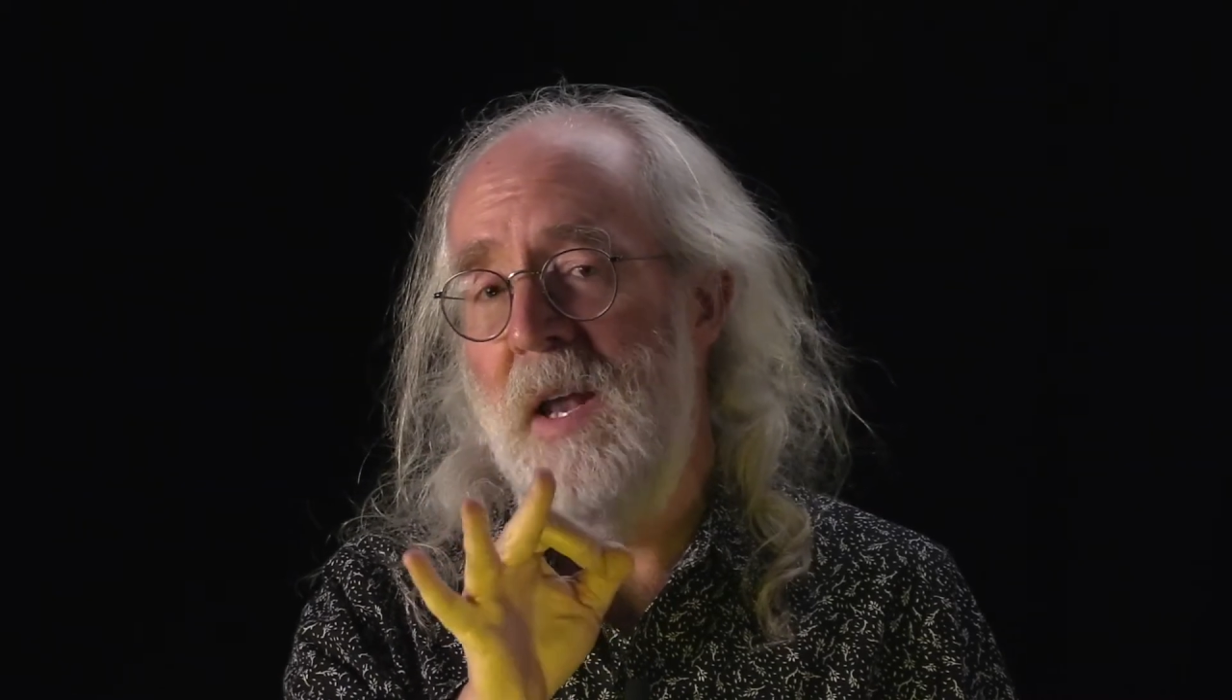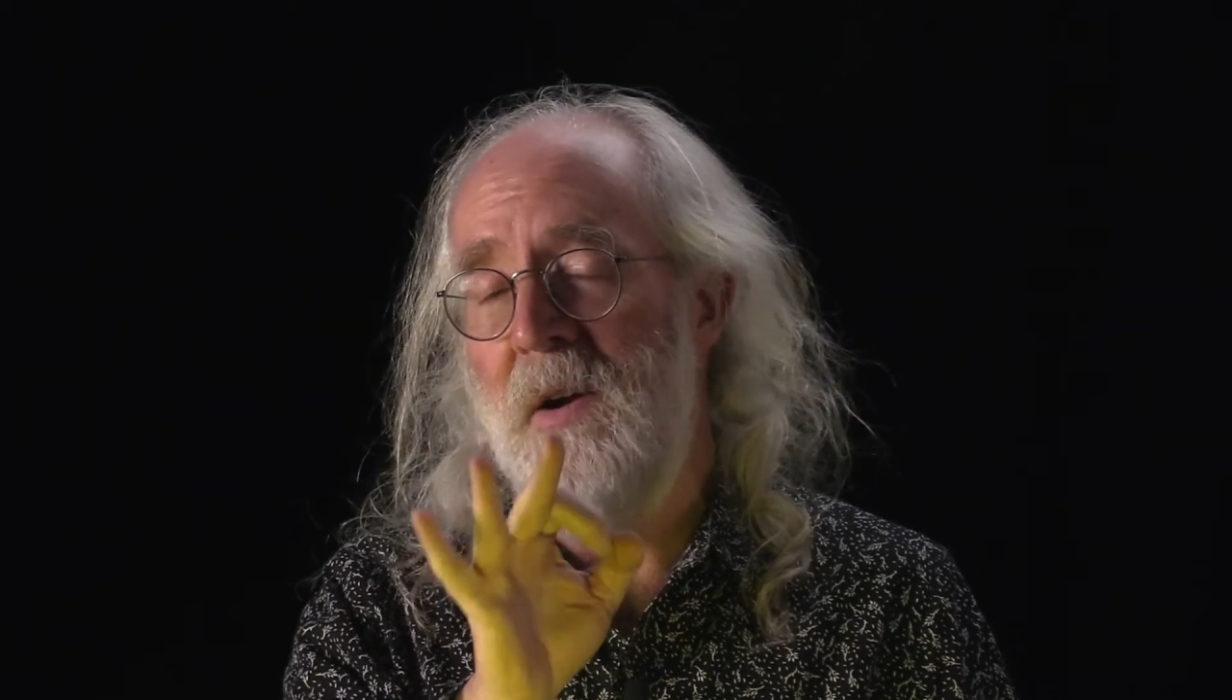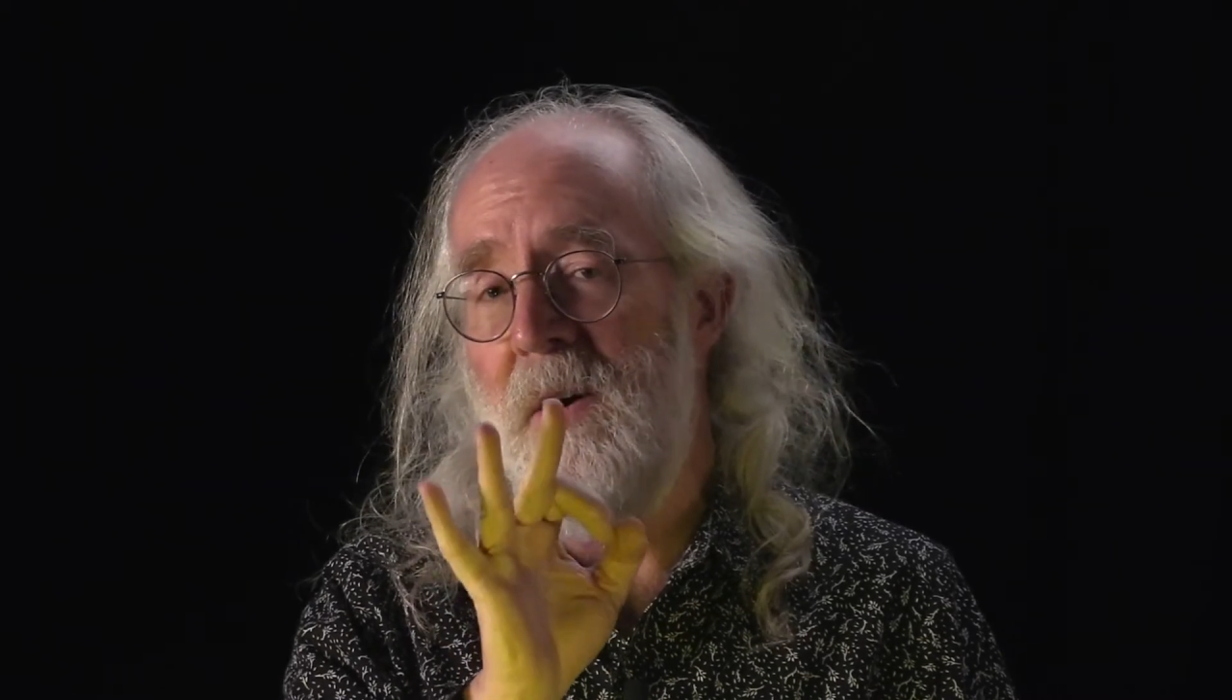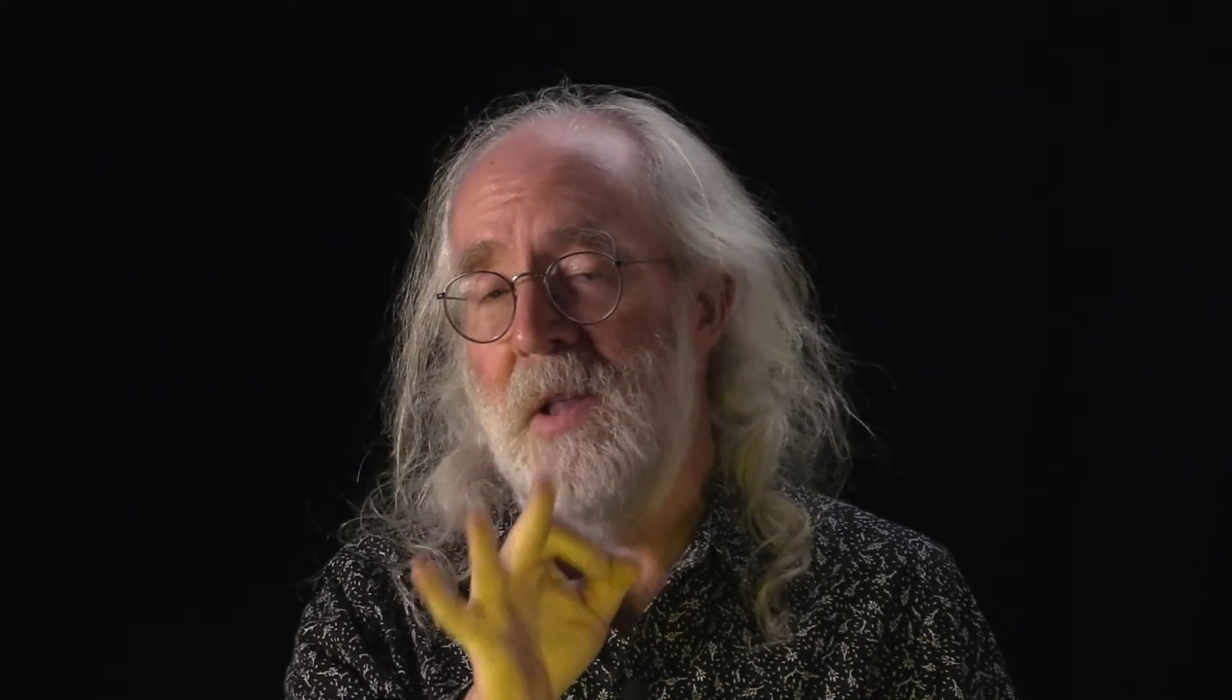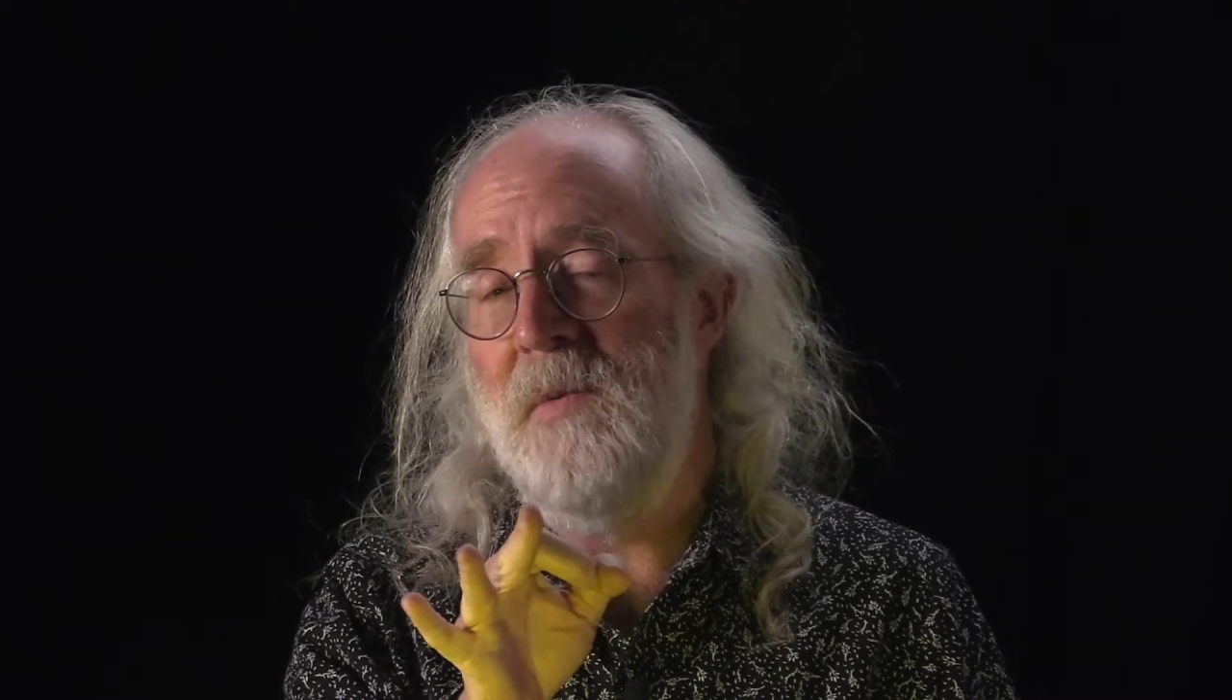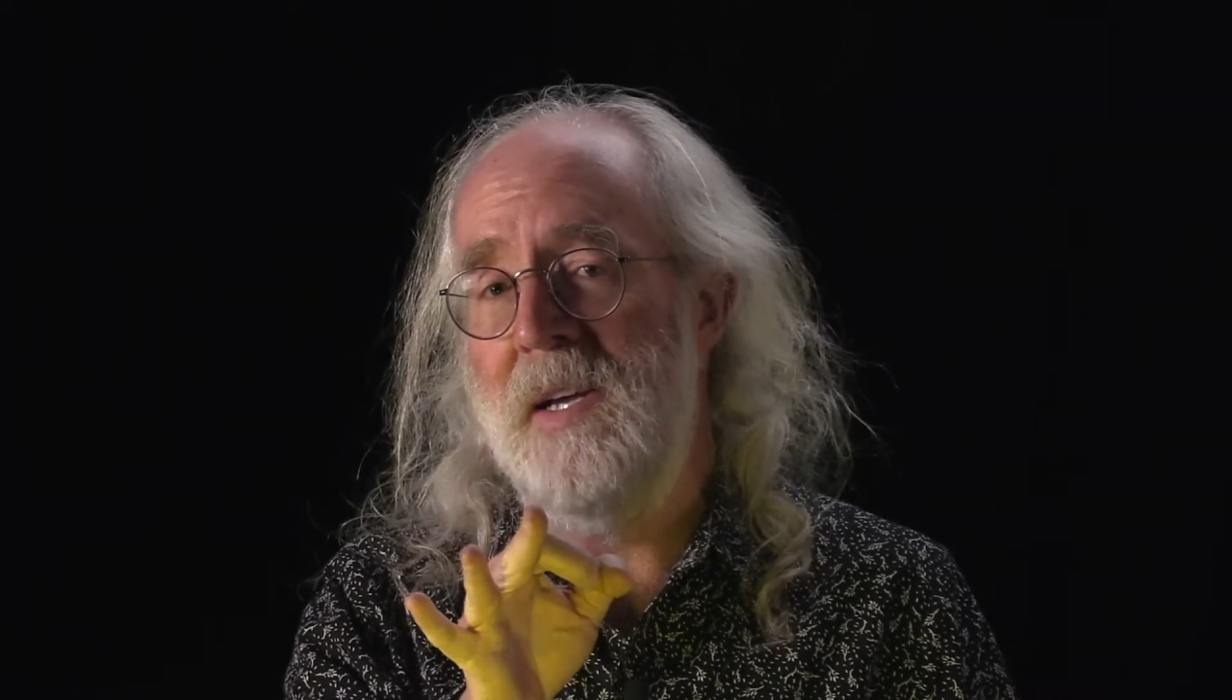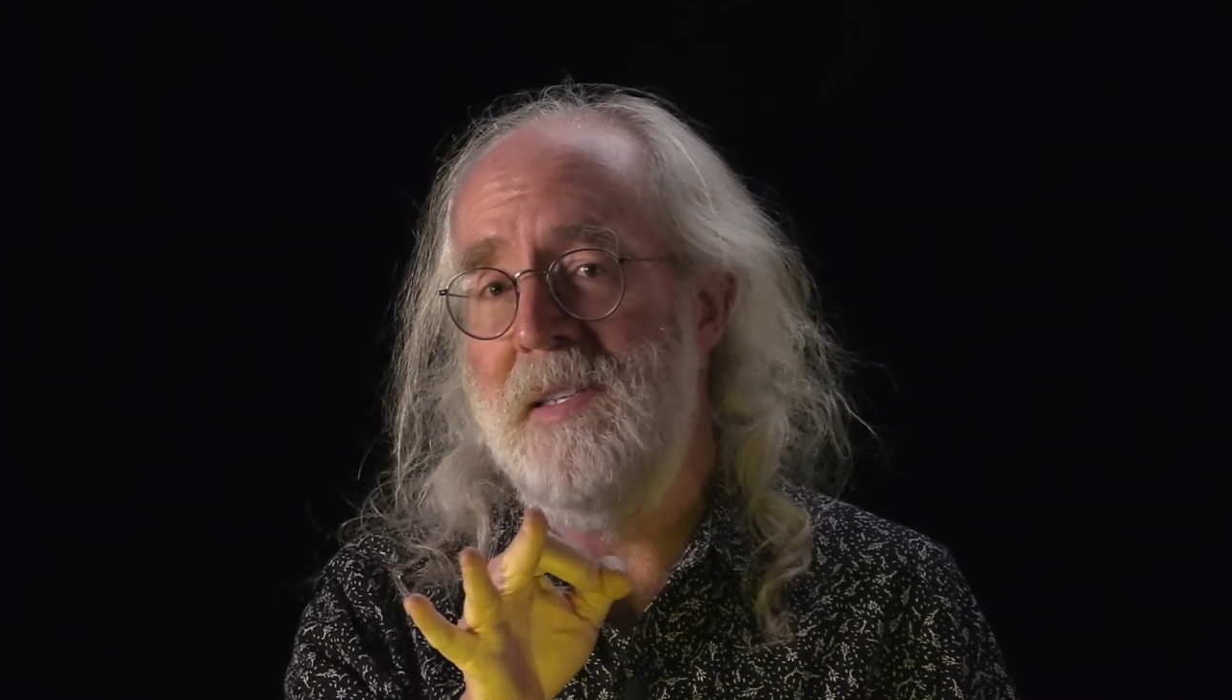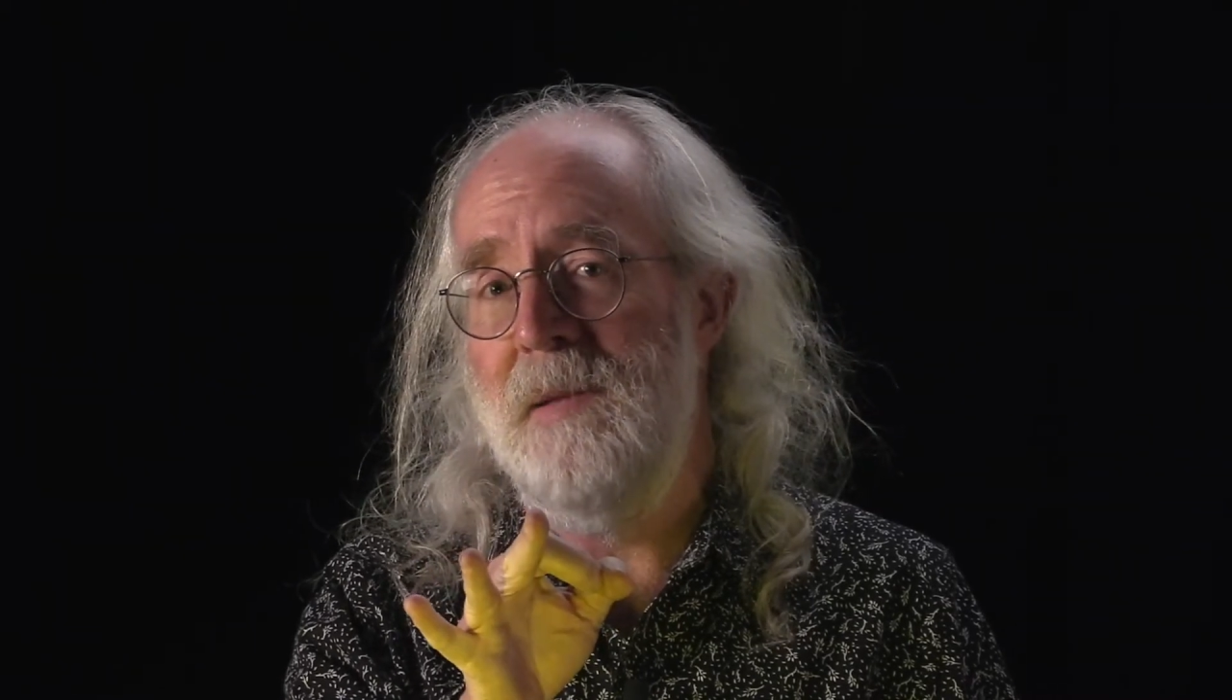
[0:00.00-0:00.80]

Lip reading: it all the way to